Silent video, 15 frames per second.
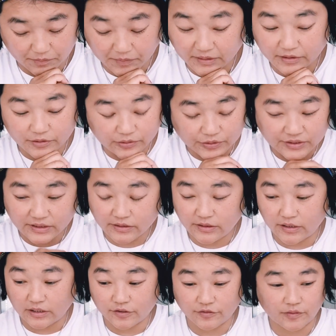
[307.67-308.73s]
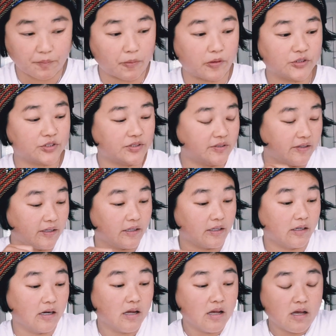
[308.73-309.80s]
But I do see a lot of emotions
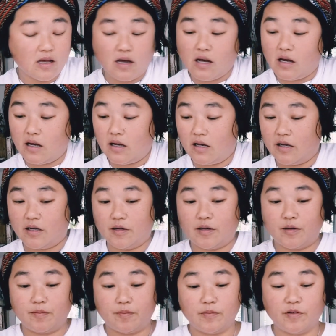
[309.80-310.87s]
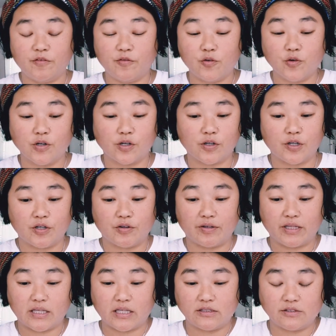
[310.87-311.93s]
here. Before going
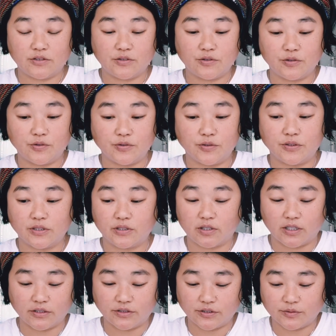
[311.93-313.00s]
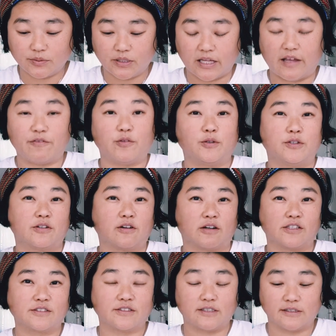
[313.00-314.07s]
into all the cards, just want to have all the
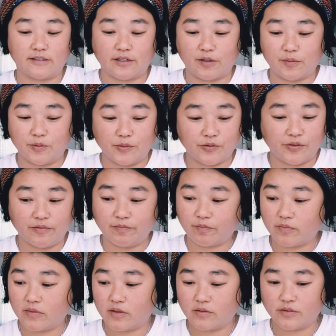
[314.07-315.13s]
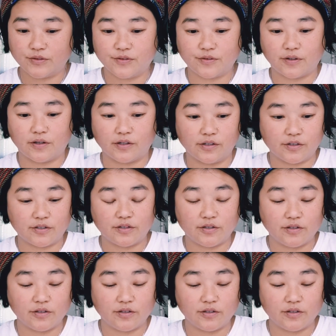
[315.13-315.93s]
cards on the table to start.